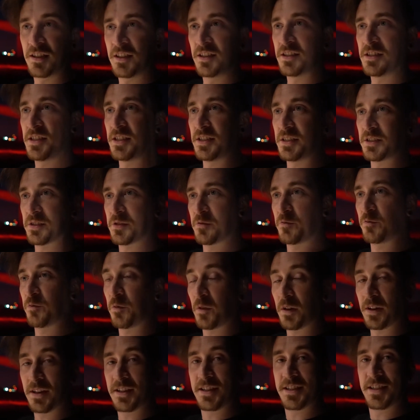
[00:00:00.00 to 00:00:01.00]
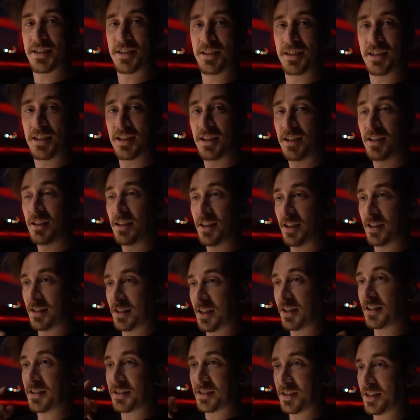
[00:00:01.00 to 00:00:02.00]
Jesus Christ,
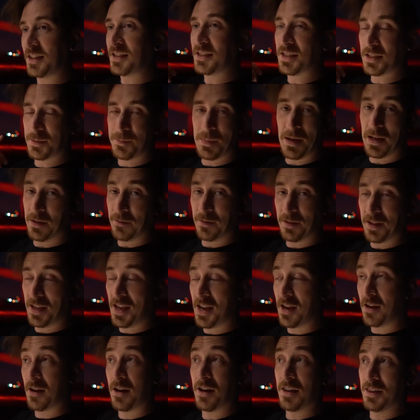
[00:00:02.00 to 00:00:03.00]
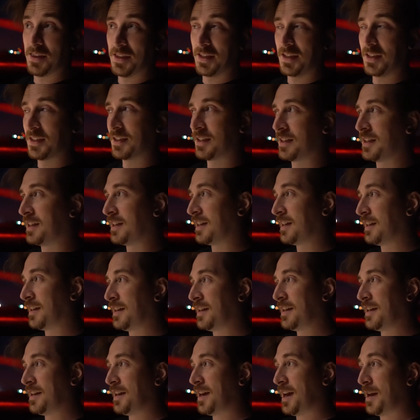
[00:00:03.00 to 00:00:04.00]
that it's just bad for the hair, I think.
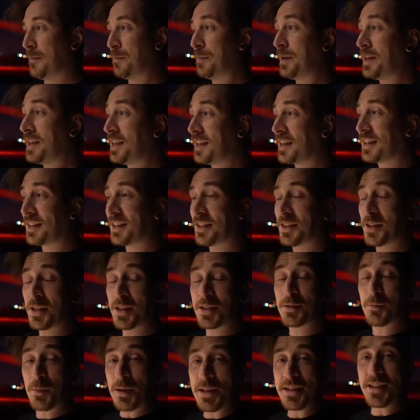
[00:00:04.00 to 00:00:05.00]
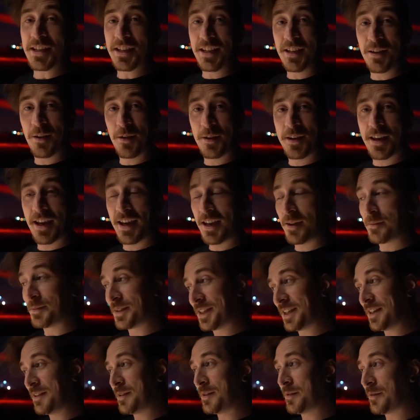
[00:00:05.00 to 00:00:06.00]
And B, it's windy. Okay, I'm
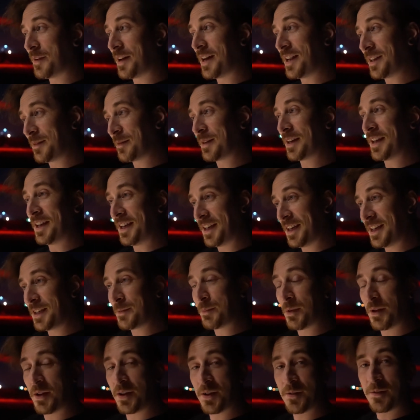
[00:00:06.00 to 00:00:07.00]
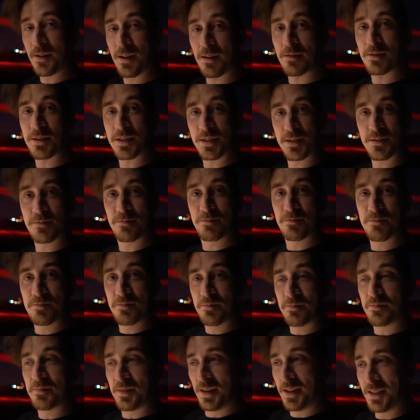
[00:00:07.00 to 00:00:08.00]
sitting in the van, I'm cleaning, it's blowing around.
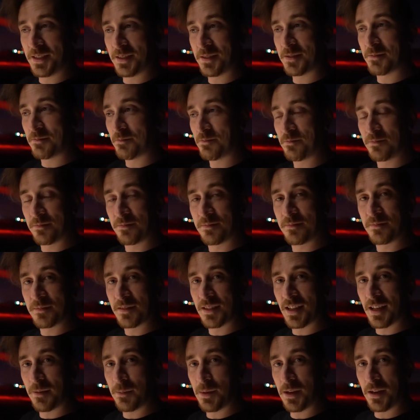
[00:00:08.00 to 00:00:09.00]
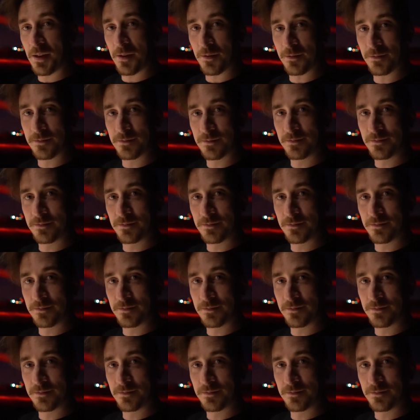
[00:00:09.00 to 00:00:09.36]
Leave me alone.